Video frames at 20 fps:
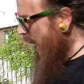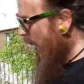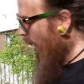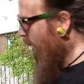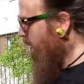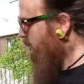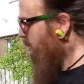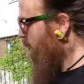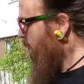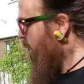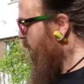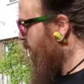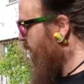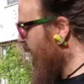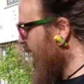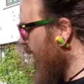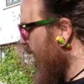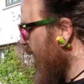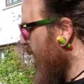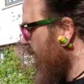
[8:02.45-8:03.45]
I don't
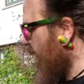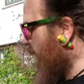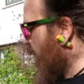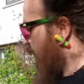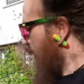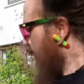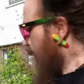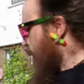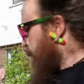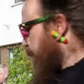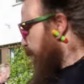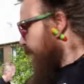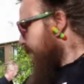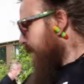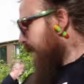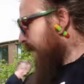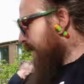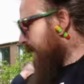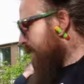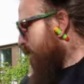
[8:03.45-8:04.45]
think that we can put
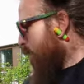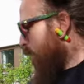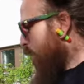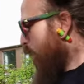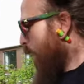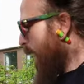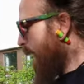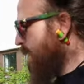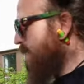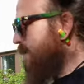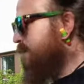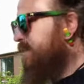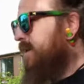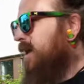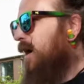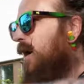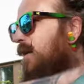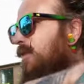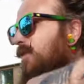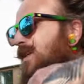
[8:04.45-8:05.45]
any more weight
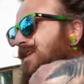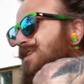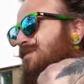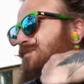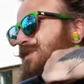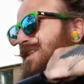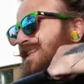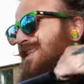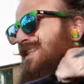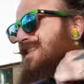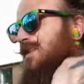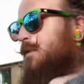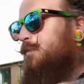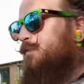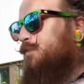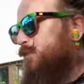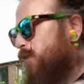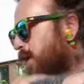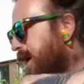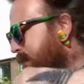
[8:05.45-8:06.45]
behind this because the
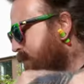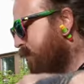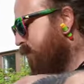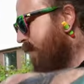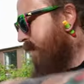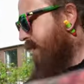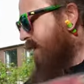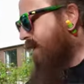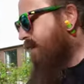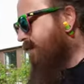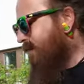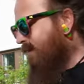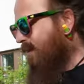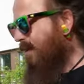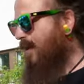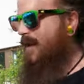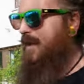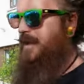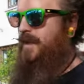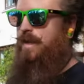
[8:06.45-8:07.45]
pram already is
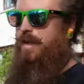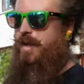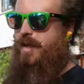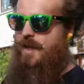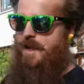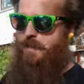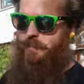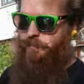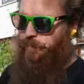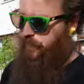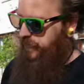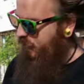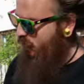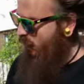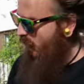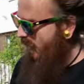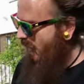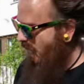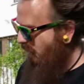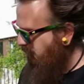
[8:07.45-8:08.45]
um,
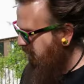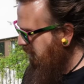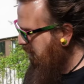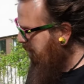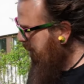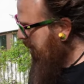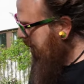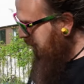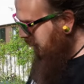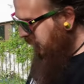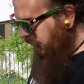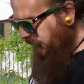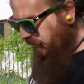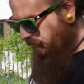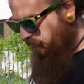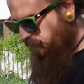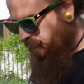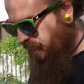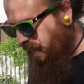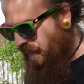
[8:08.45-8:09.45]
quite heavy,
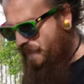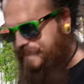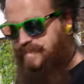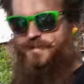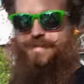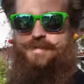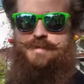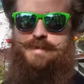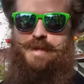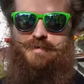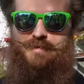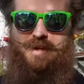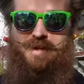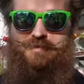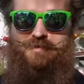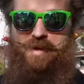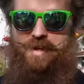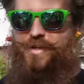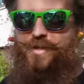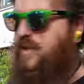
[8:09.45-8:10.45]
but definitely
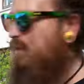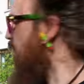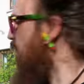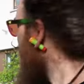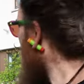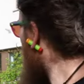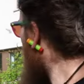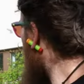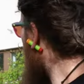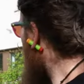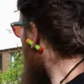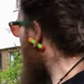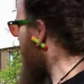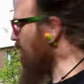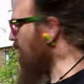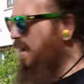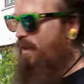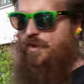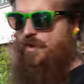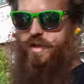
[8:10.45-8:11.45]
fun to use.
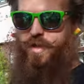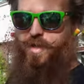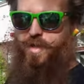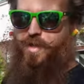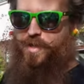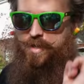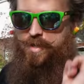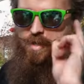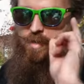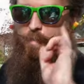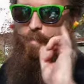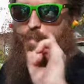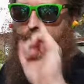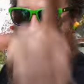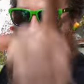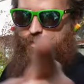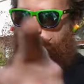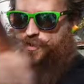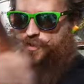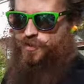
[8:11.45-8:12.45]
So
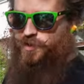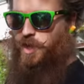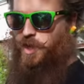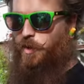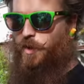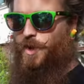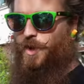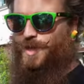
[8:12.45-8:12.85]
back to the studio.